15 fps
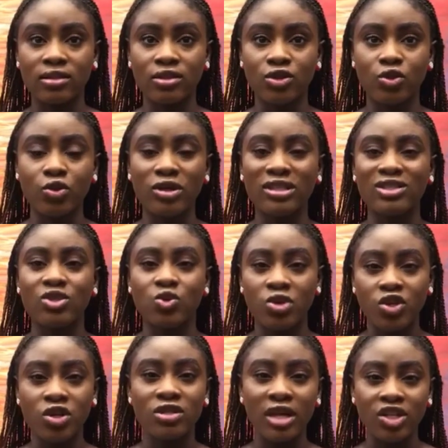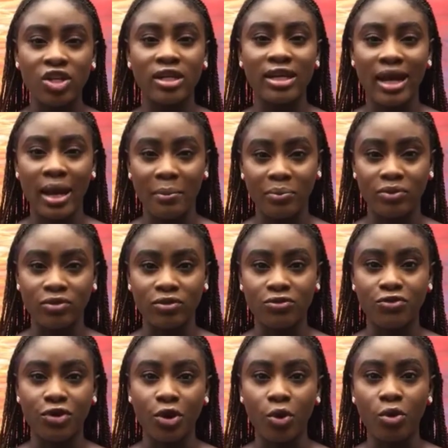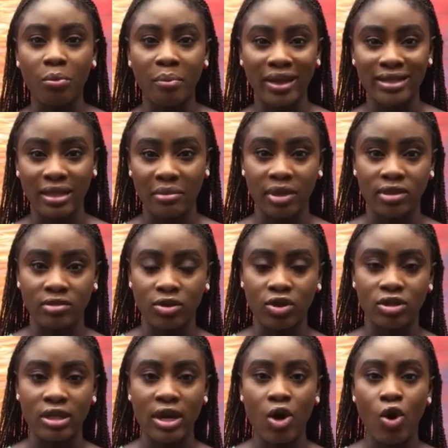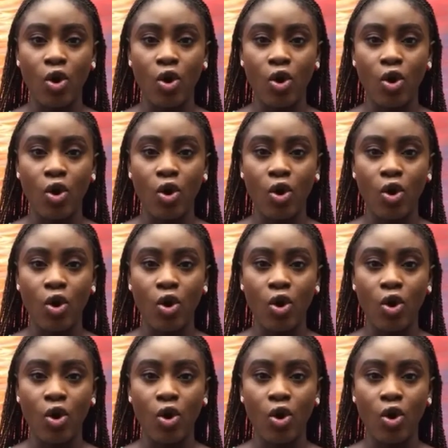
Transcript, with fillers: you know situations actually happen for your own betterment because